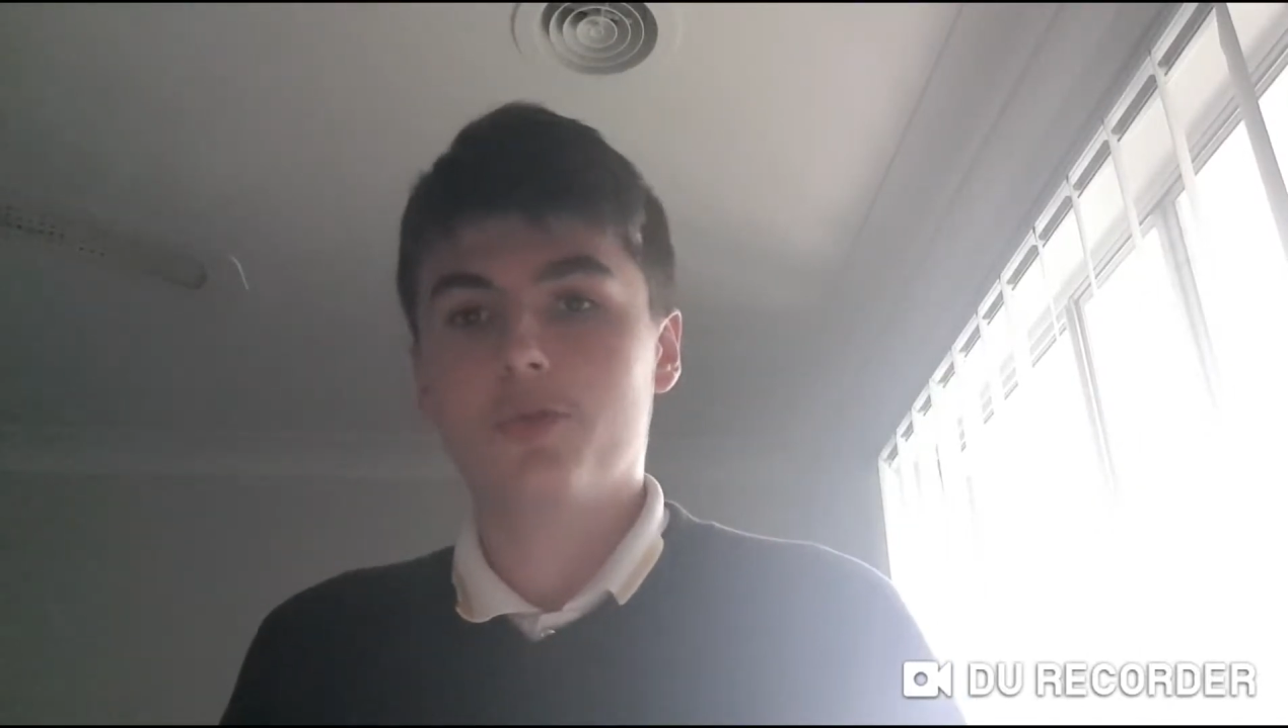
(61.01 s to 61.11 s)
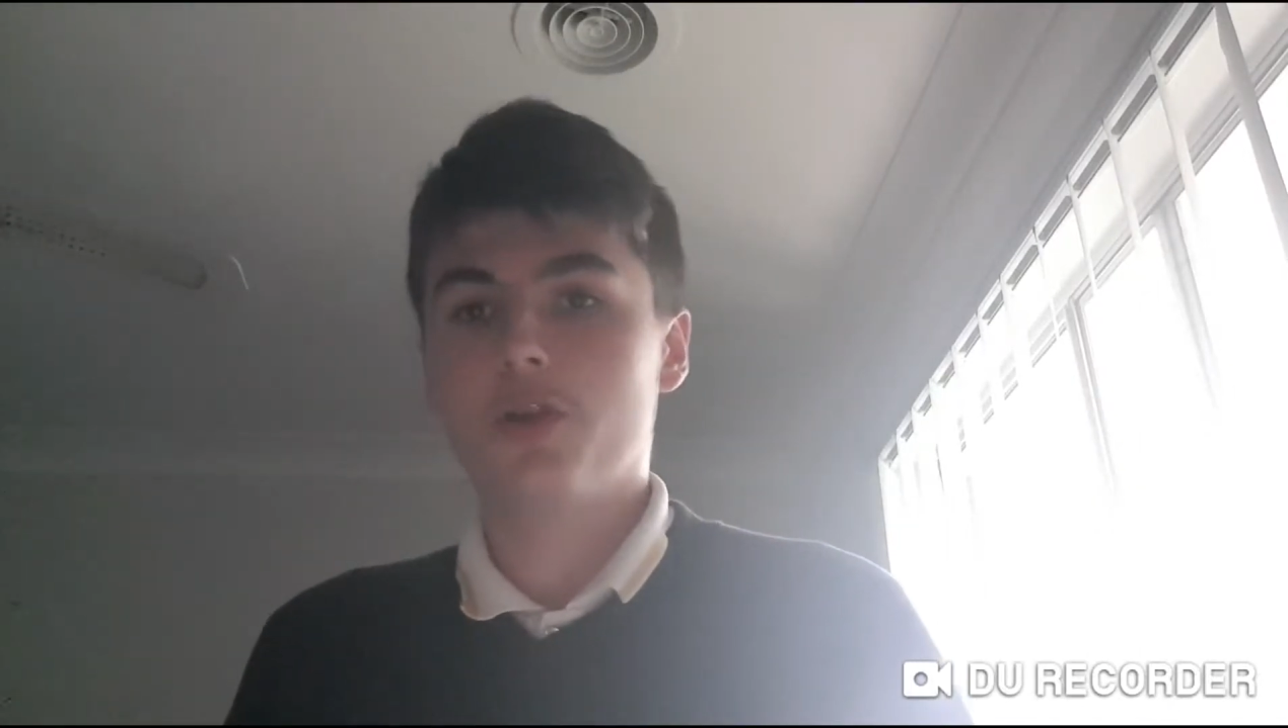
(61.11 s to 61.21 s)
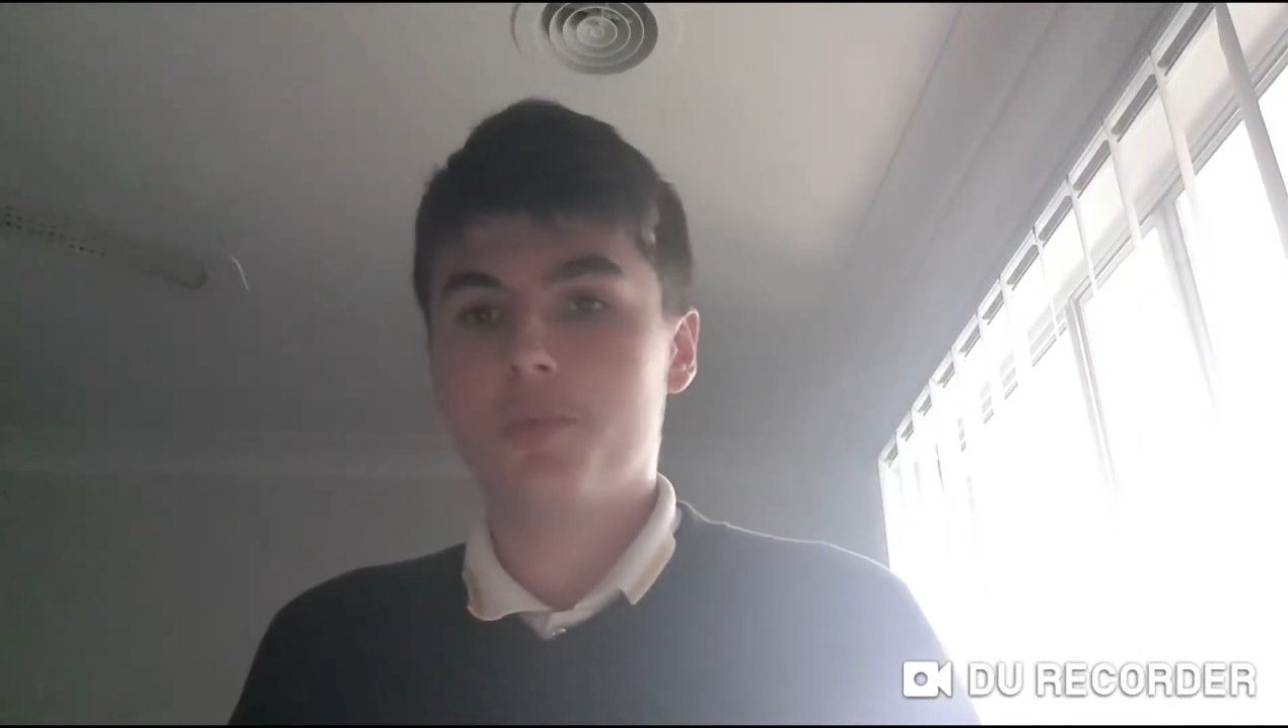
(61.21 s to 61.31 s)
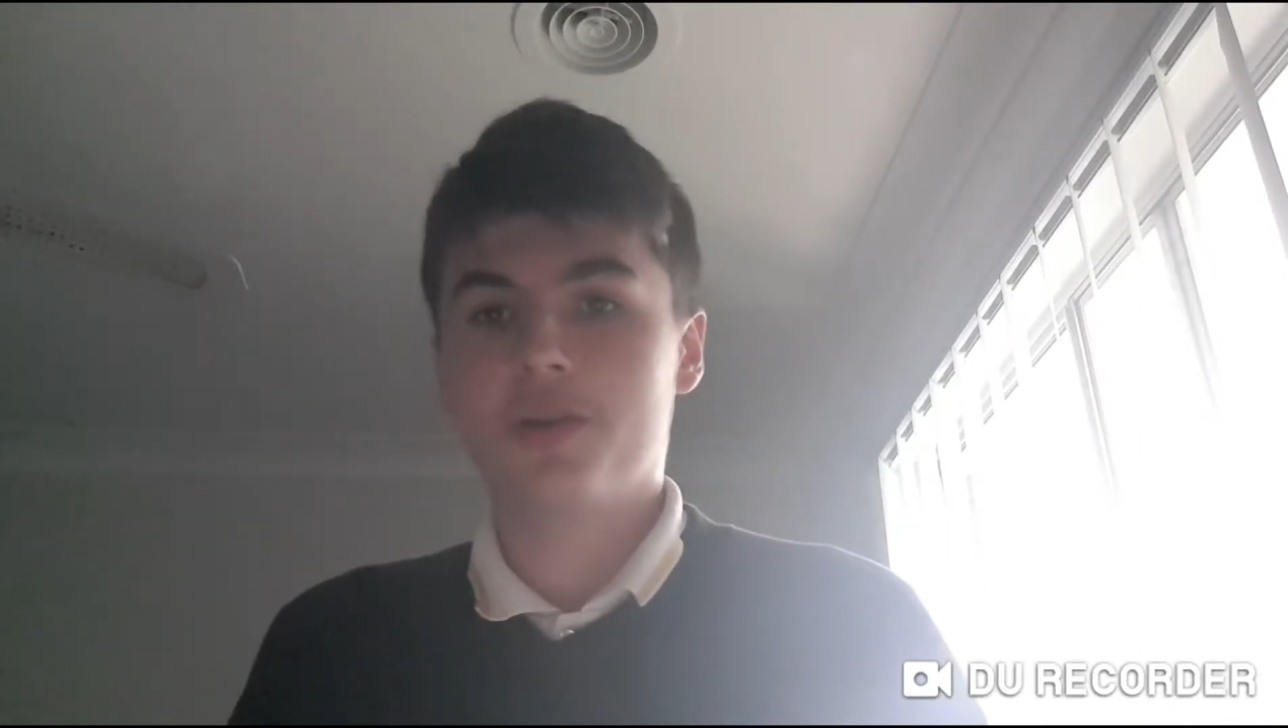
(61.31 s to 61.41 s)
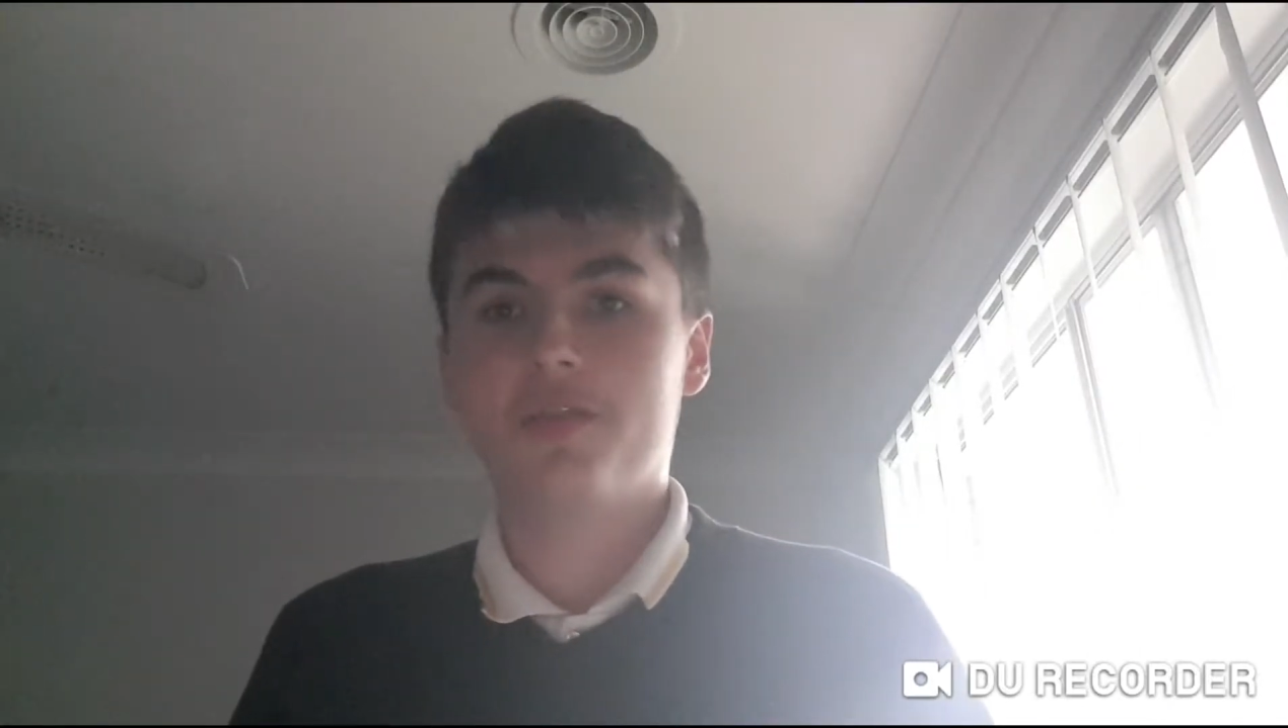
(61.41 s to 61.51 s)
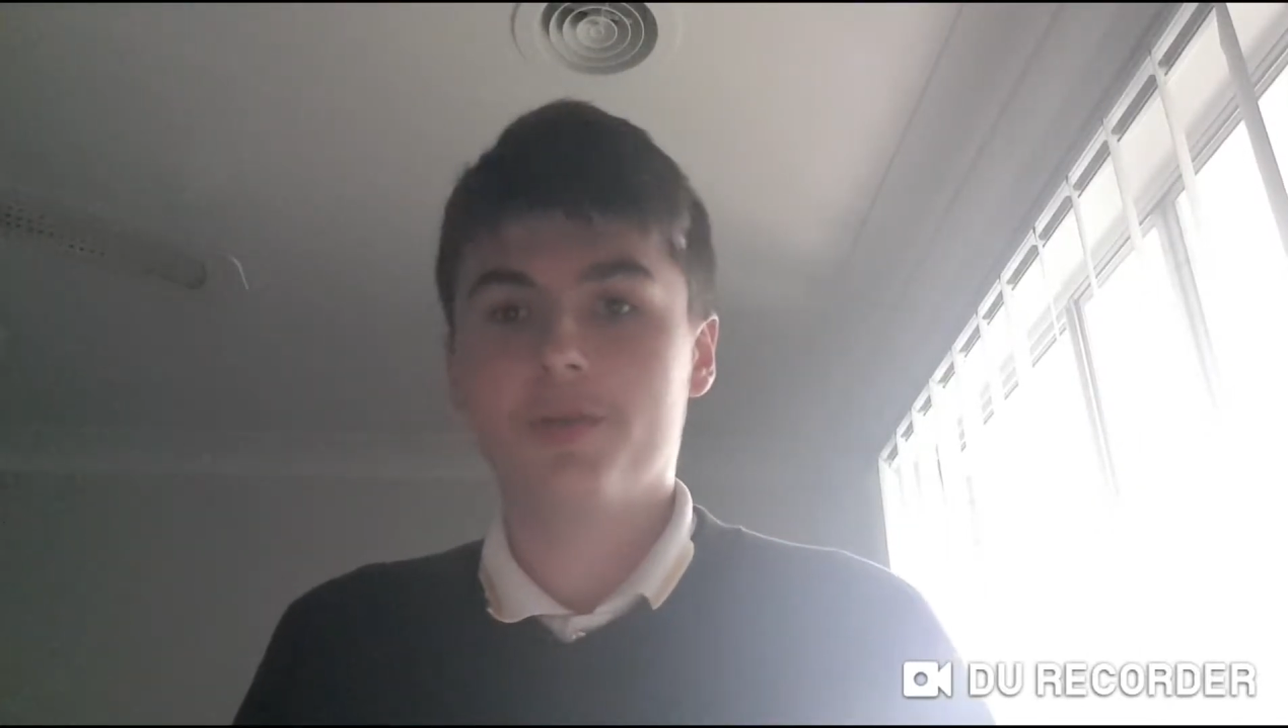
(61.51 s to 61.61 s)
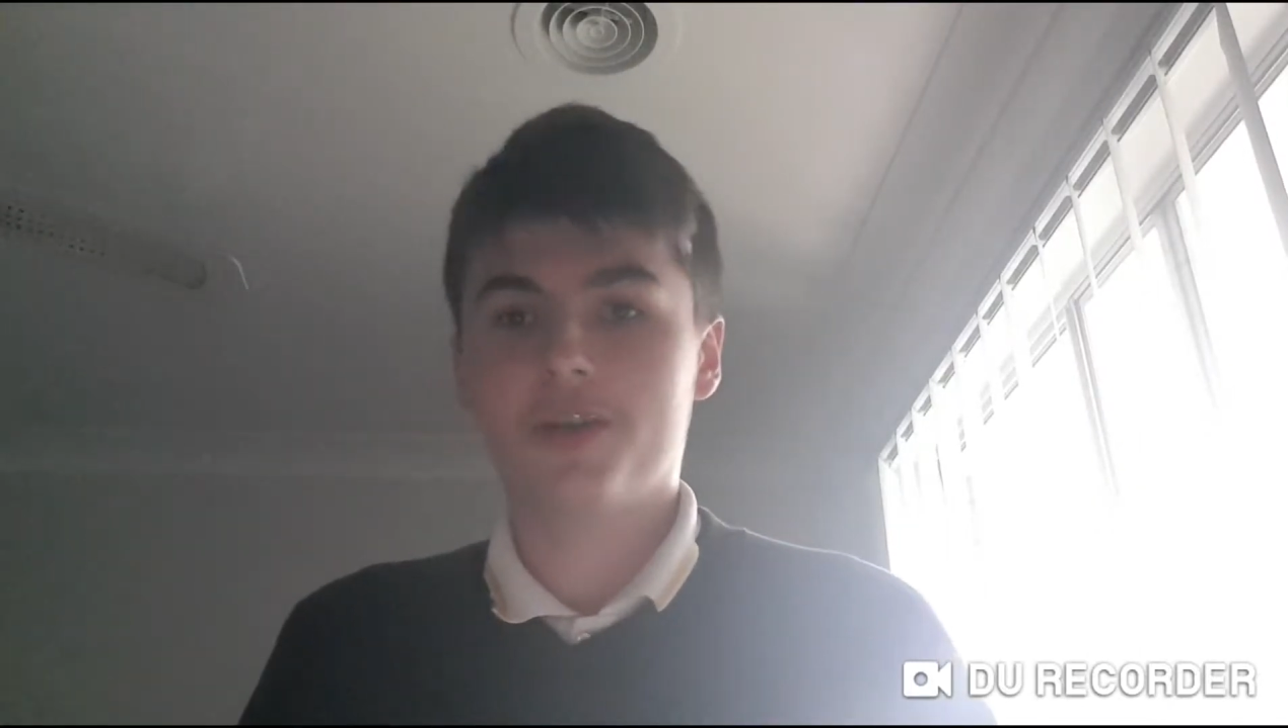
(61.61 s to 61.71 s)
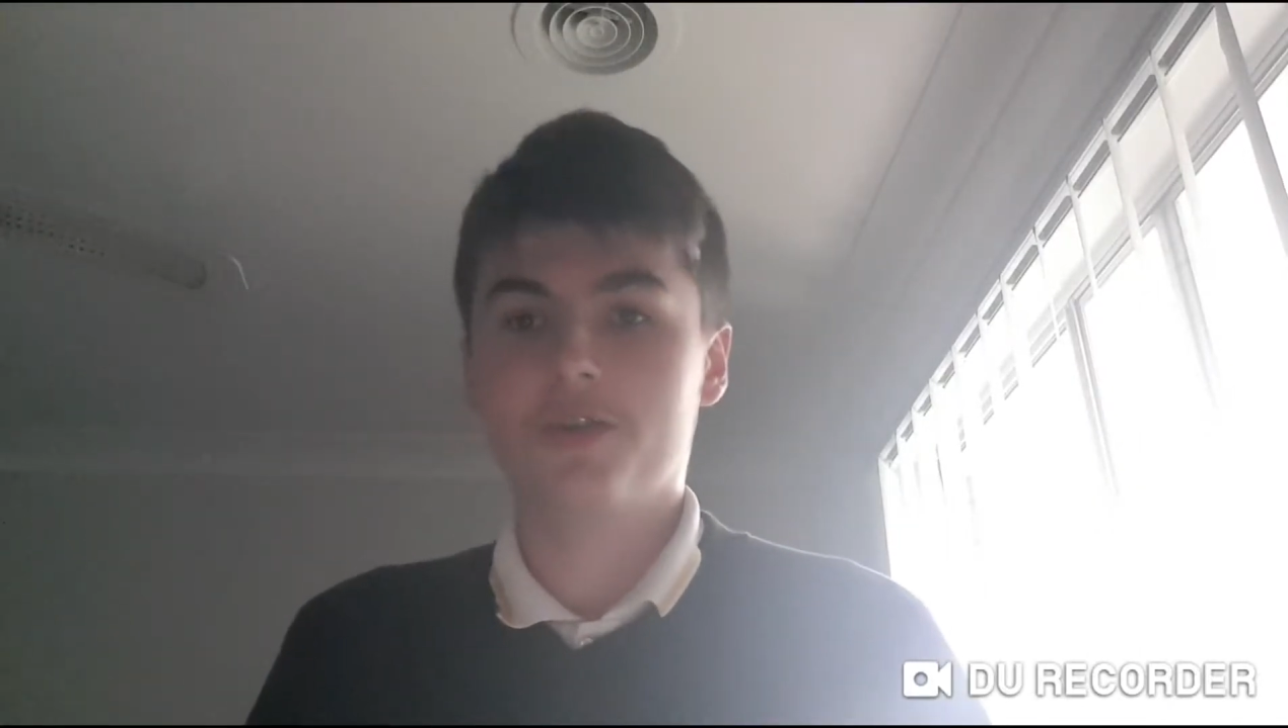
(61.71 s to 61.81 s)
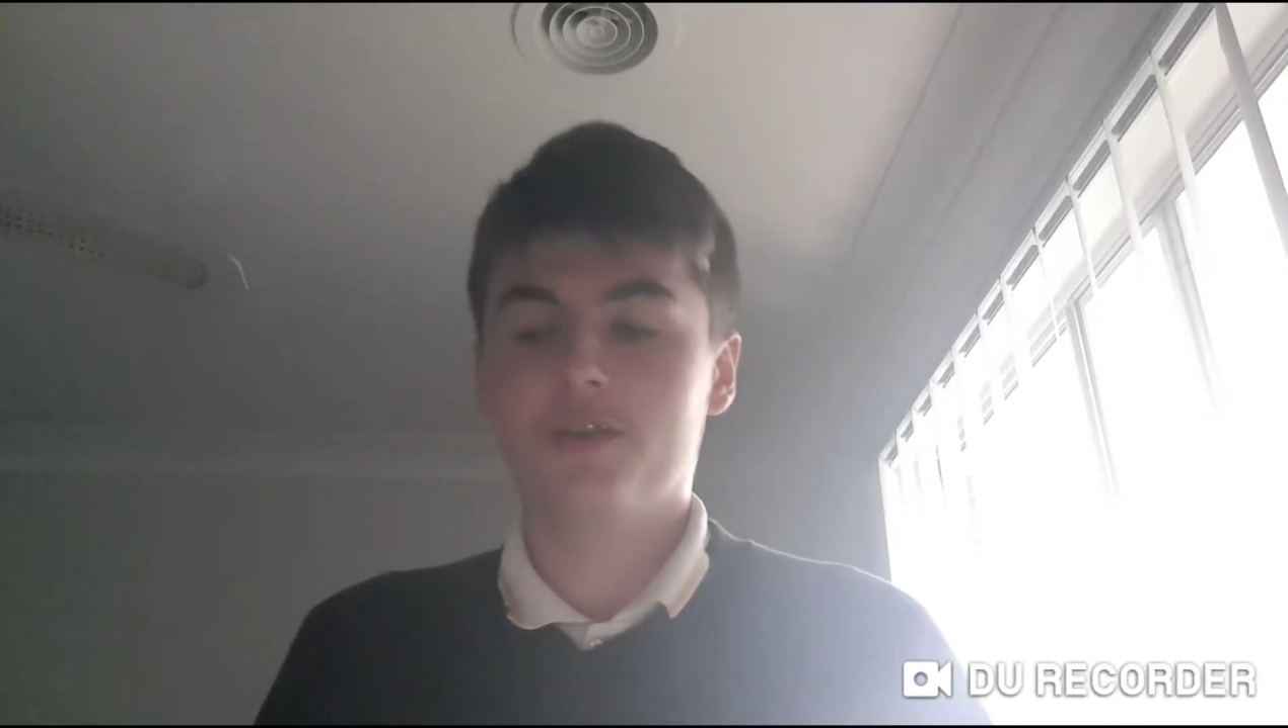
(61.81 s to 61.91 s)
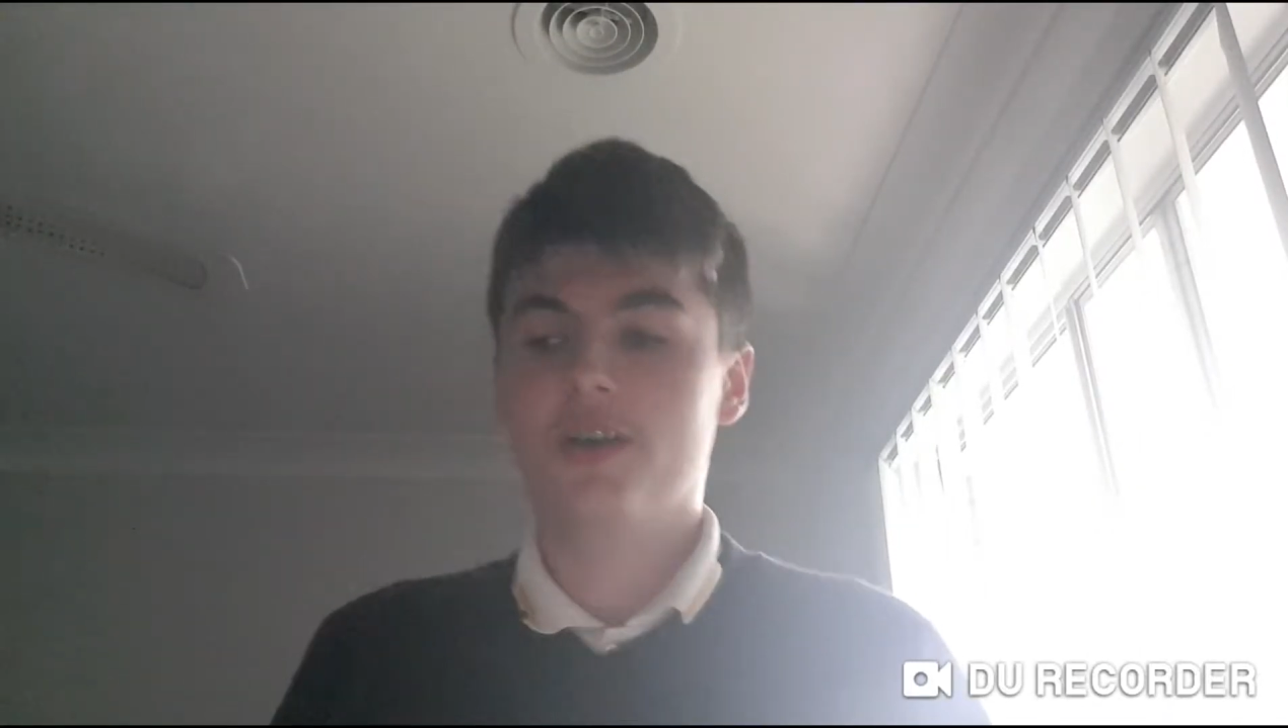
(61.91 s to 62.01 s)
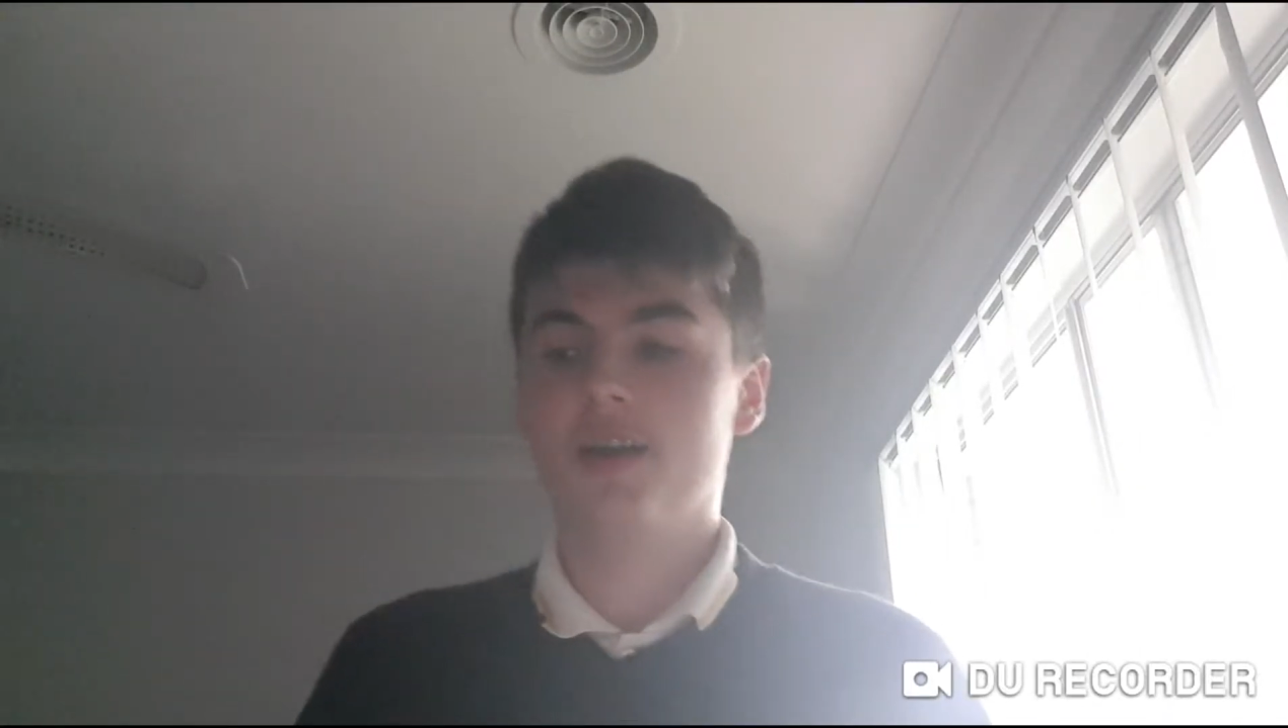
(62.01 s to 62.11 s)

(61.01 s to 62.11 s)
comedy special.